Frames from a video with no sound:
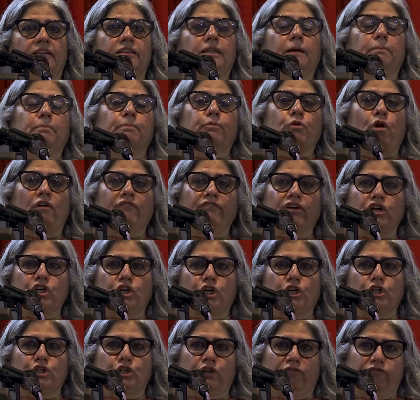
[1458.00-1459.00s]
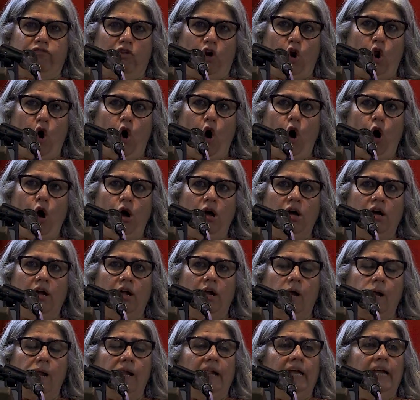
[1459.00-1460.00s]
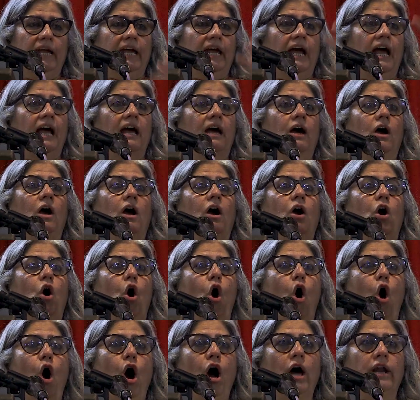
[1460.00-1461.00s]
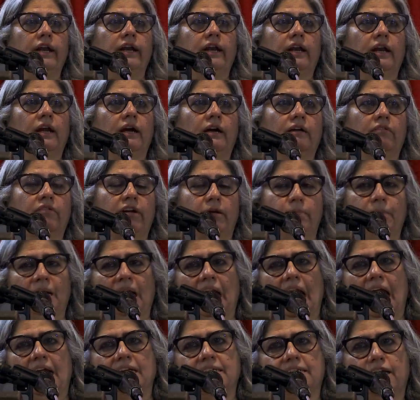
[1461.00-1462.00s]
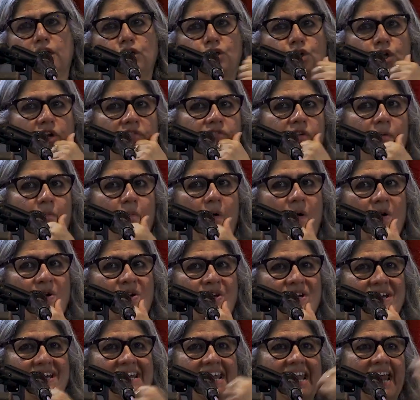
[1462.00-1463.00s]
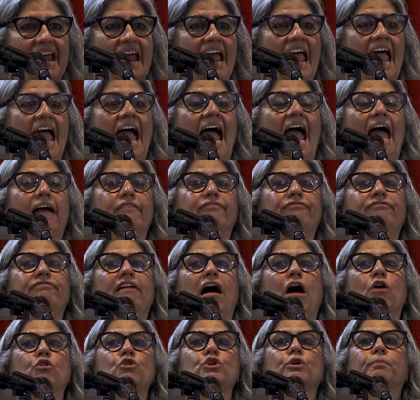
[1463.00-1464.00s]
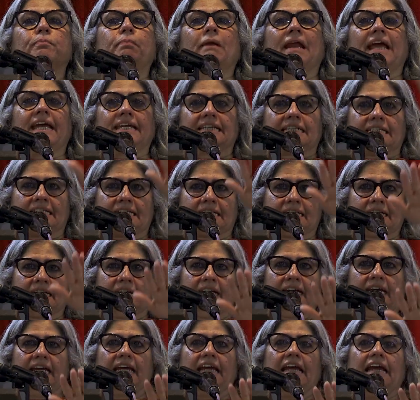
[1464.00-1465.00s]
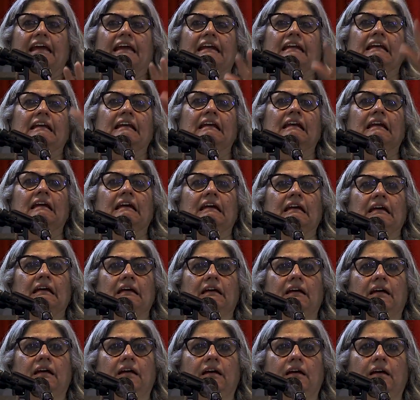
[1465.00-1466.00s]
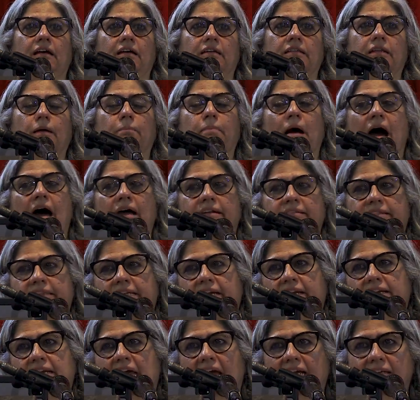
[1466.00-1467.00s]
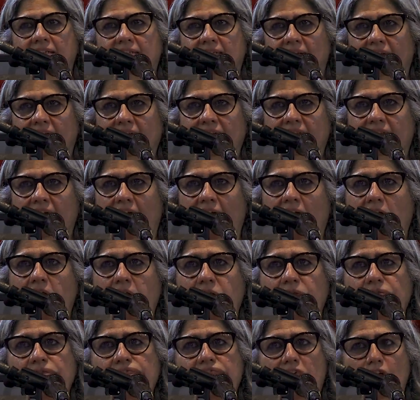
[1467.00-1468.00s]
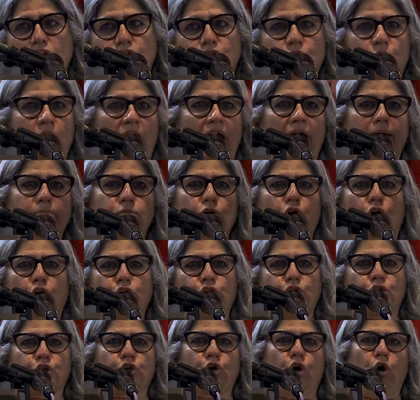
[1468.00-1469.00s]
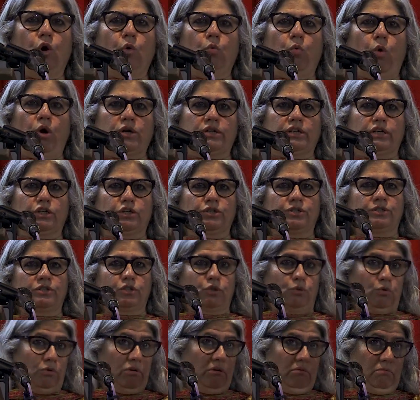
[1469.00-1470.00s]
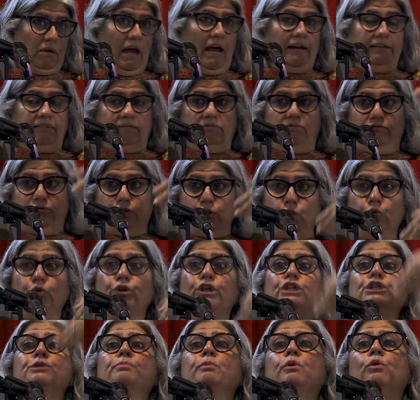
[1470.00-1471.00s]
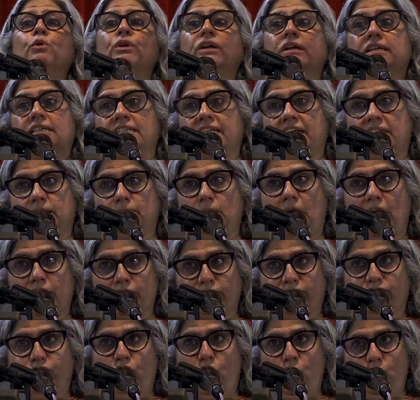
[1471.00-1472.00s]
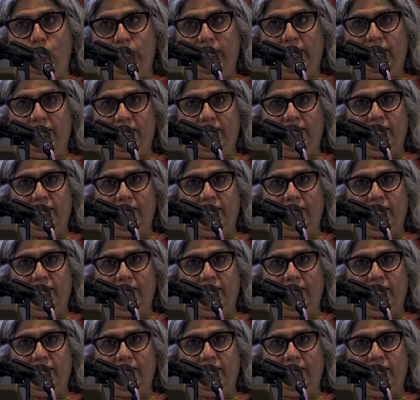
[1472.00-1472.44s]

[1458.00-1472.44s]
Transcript: the provisions of law on criminalization of abortion have found place in the Bharatiya Nyaya Sahita. So I'm not sure what is, and jurisprudence has marched forward.